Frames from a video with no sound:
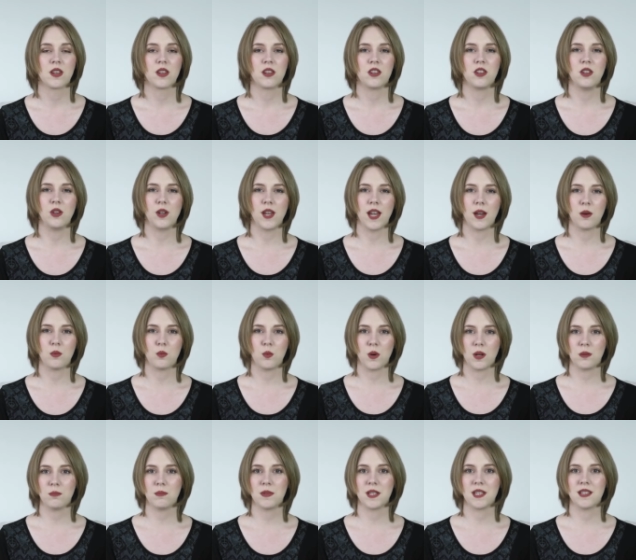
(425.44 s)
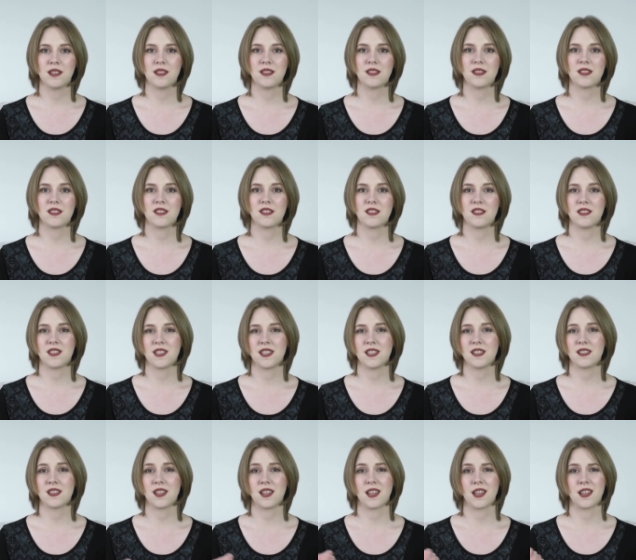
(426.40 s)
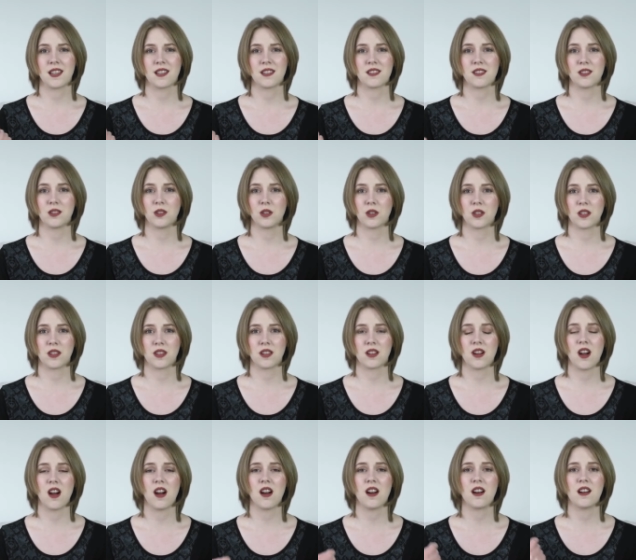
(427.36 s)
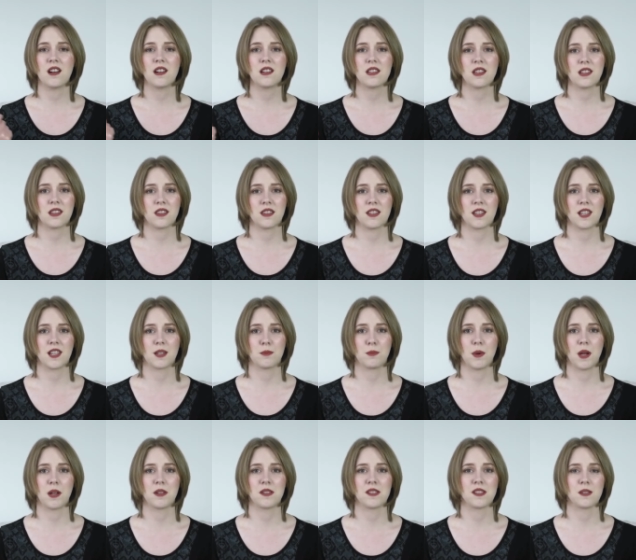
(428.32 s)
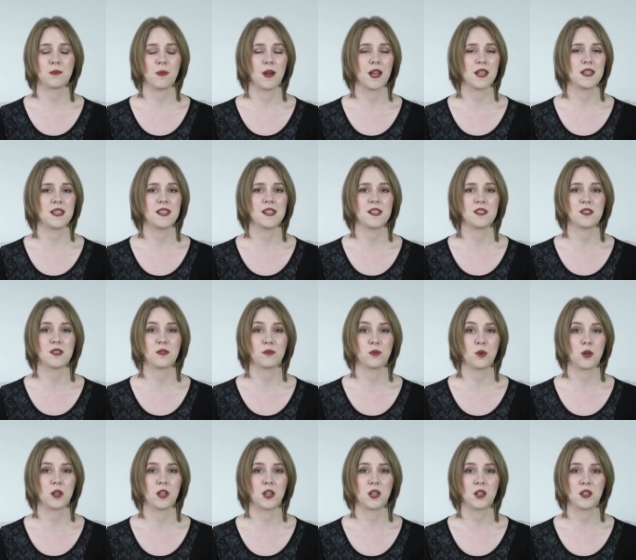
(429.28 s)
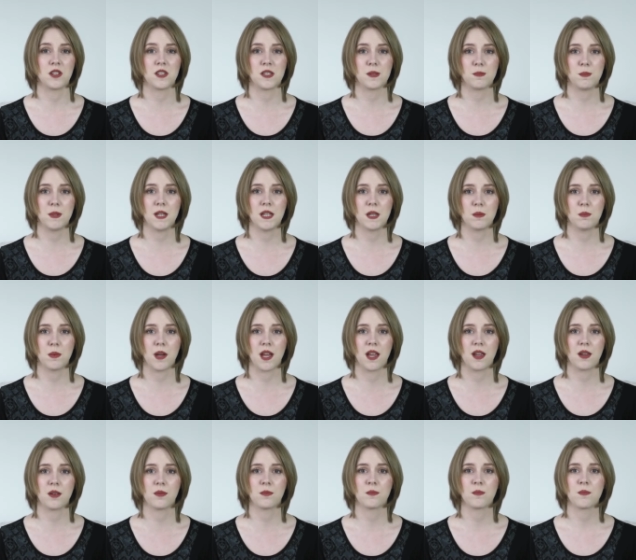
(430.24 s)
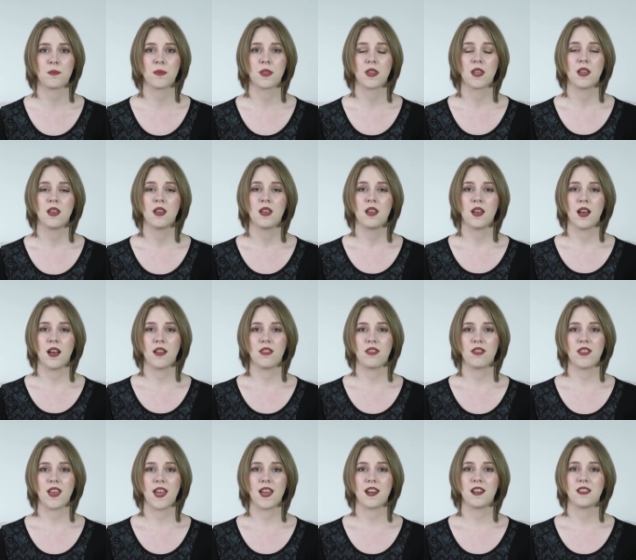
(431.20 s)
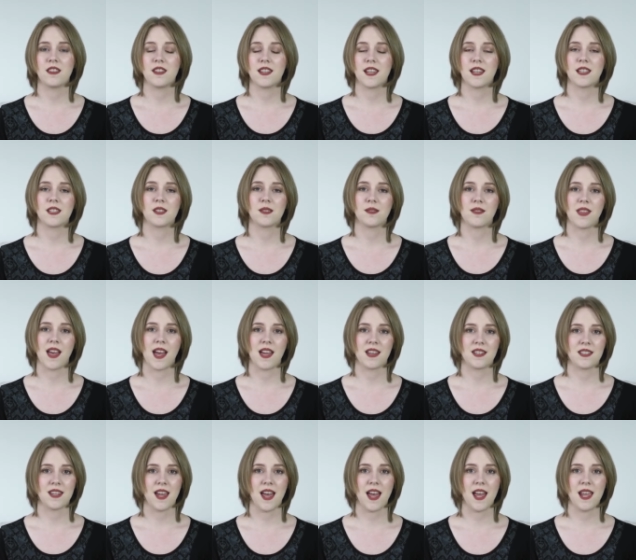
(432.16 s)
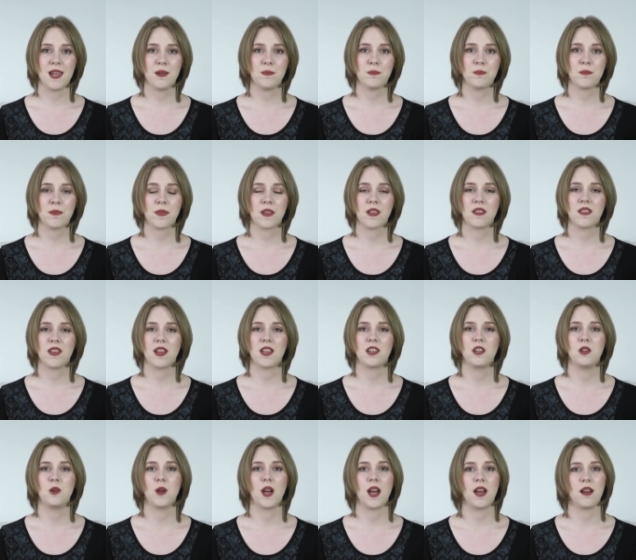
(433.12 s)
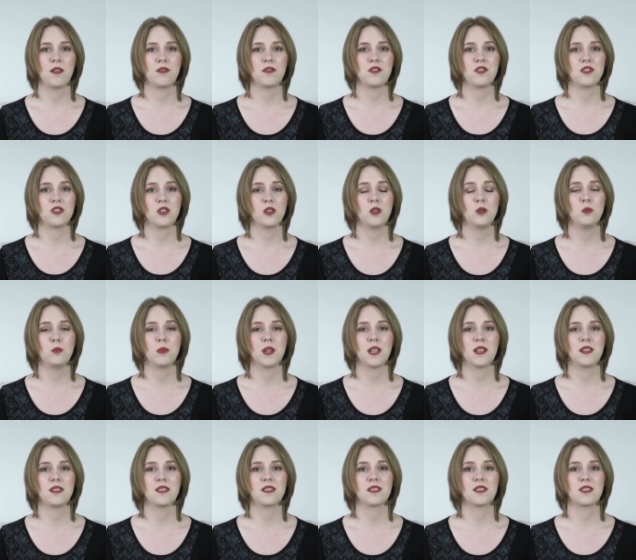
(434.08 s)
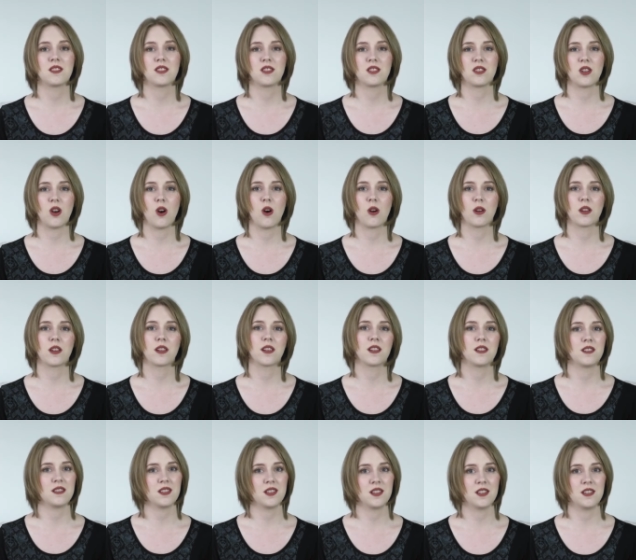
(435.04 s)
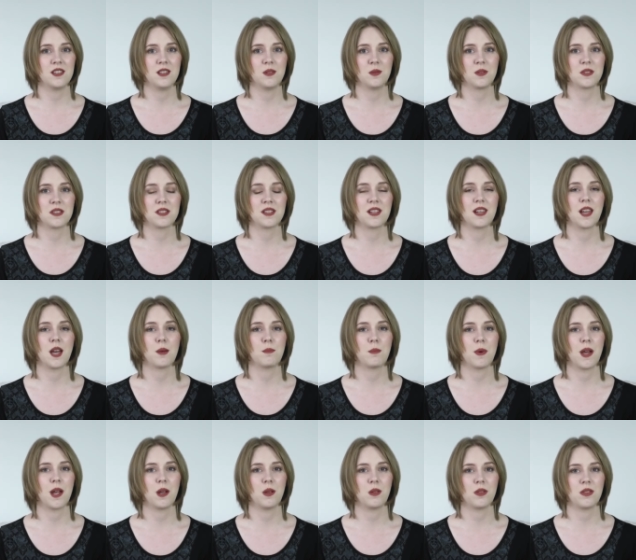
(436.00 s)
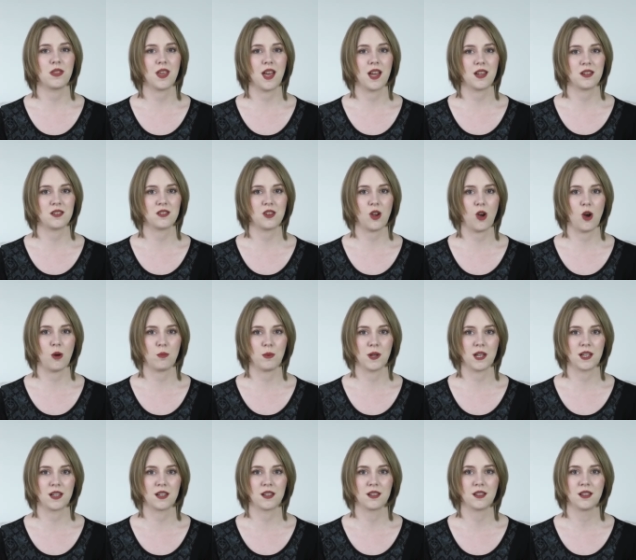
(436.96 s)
You get 1 minute to sit and look at the card and think about some ideas of what you could speak about. And then at the end of that time, then you have 2 minutes to talk continuously about that topic.